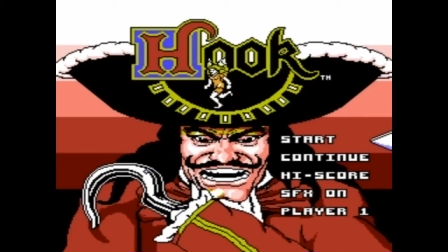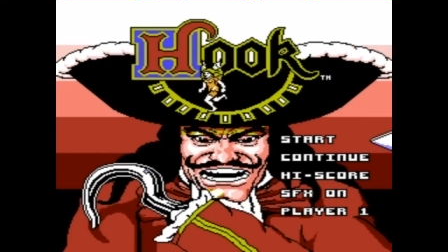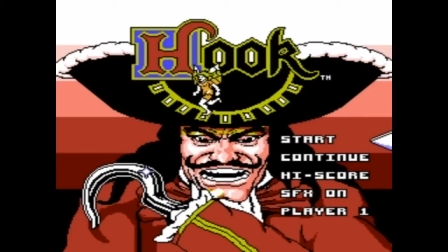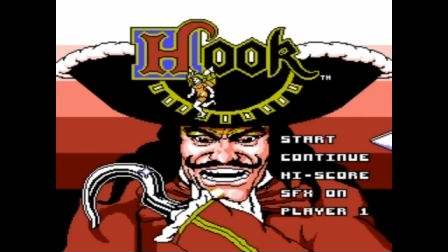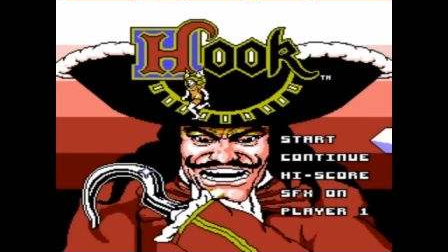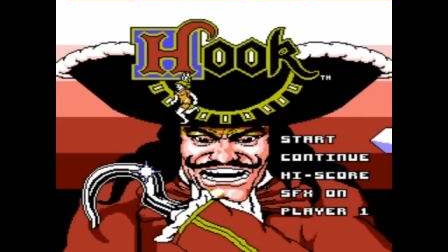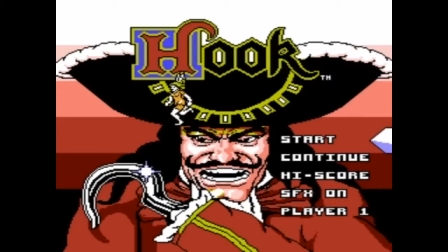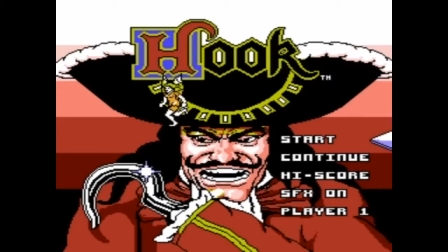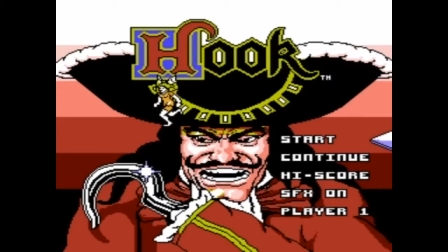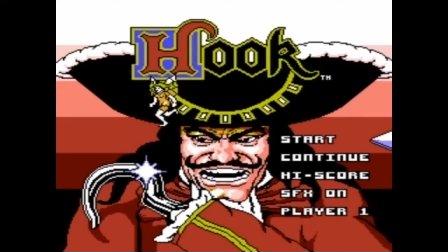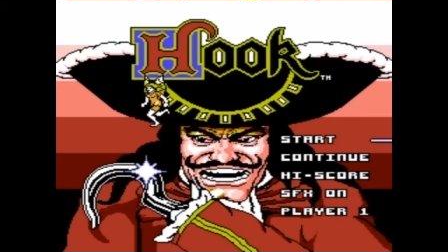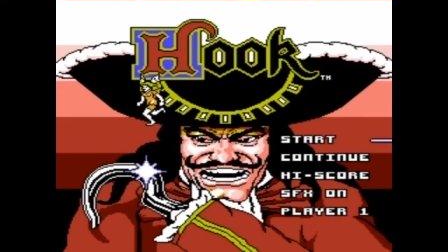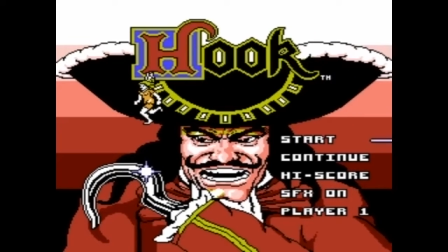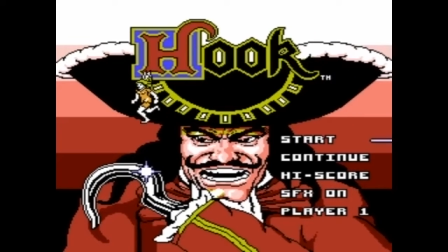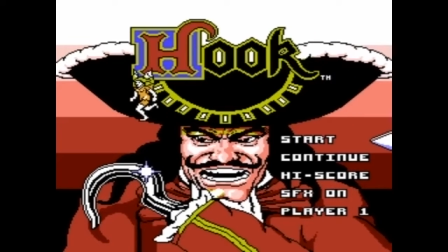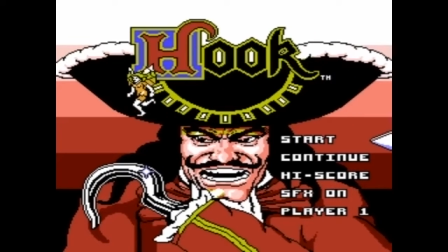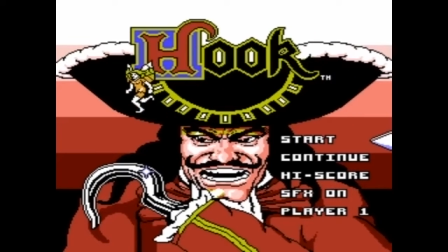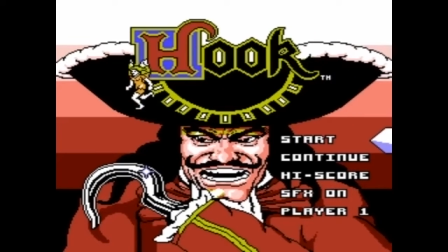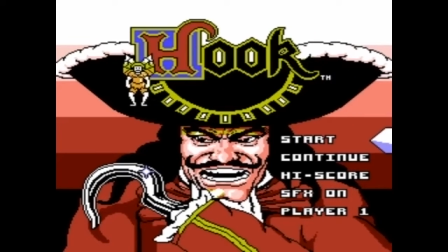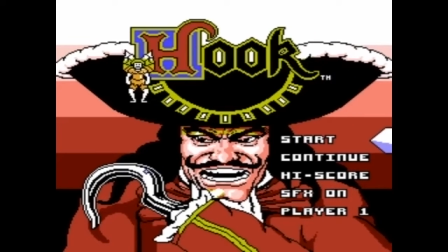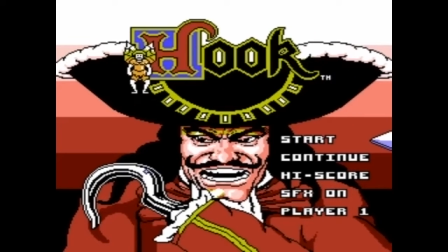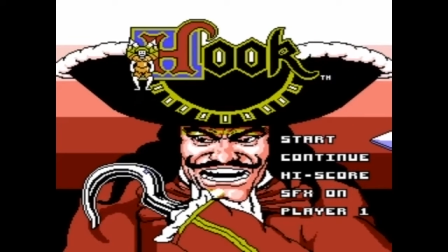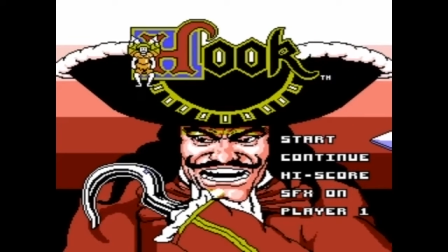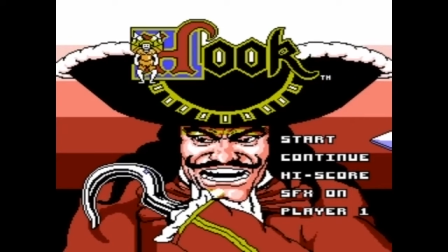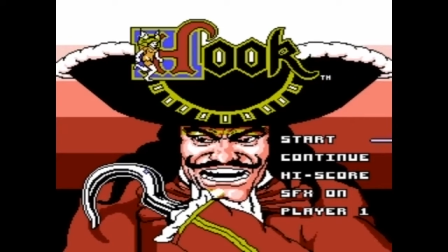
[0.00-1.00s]
any part
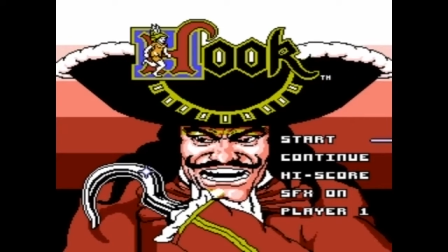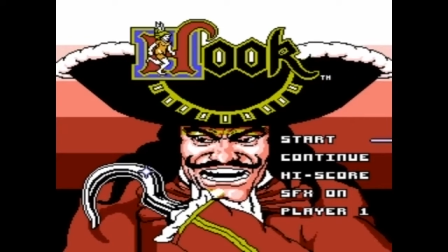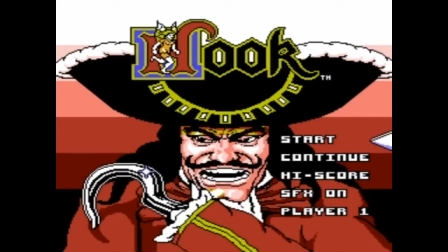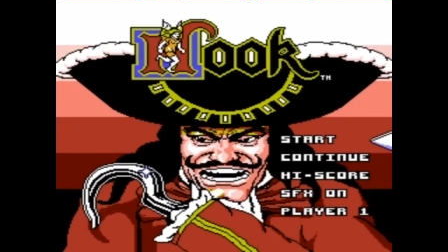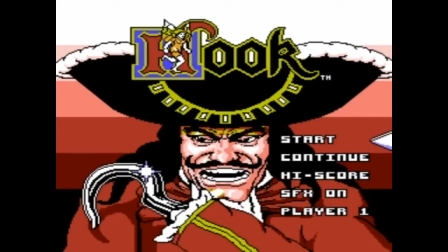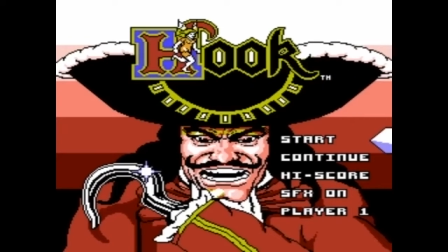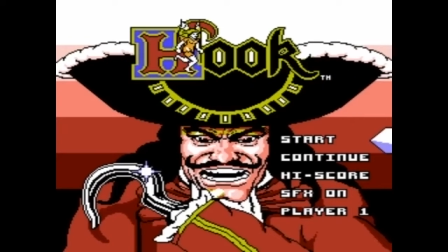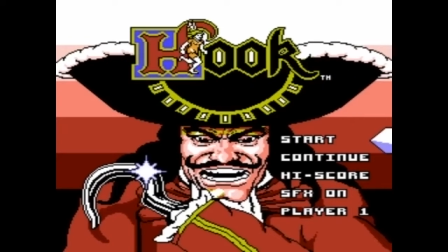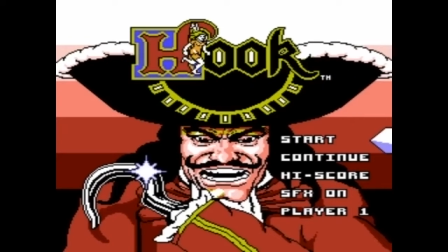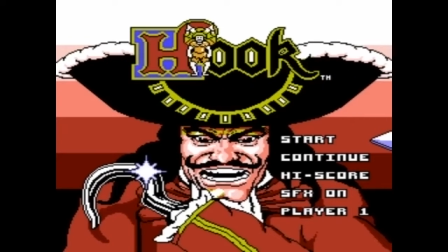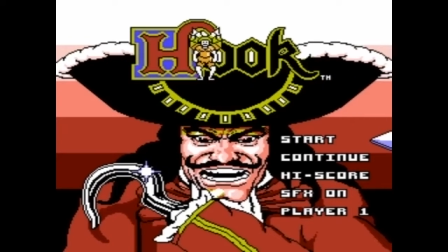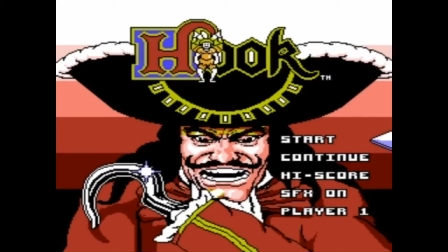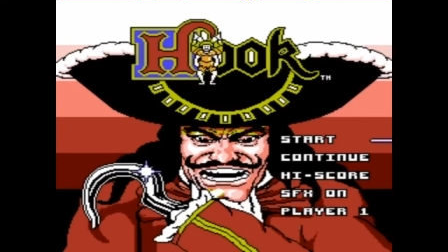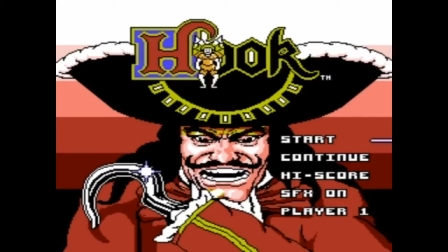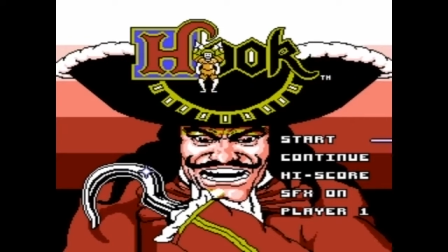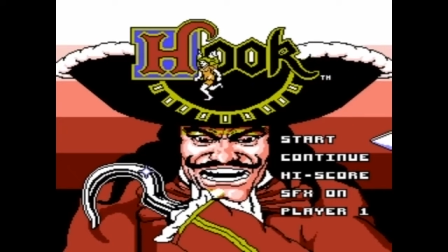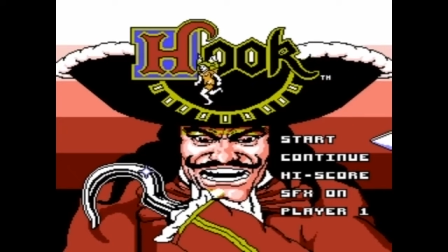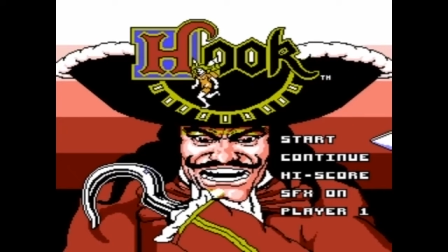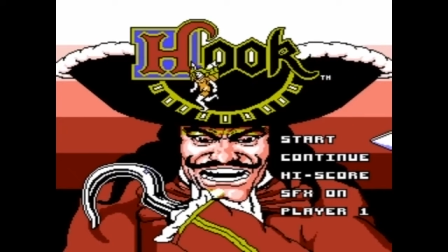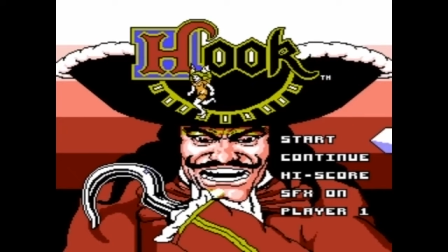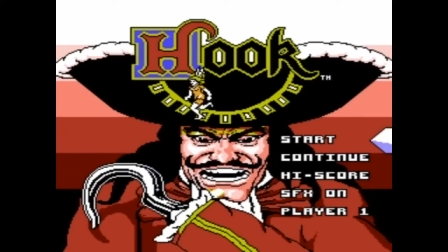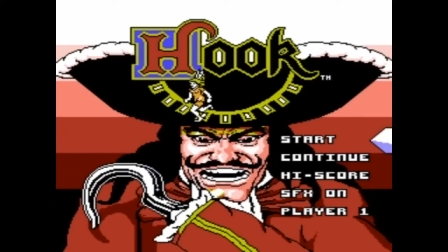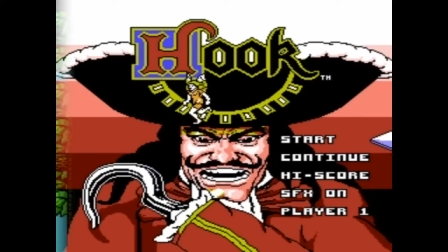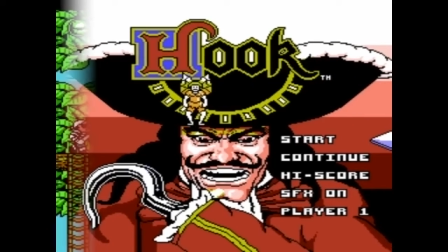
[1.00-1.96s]
of it. I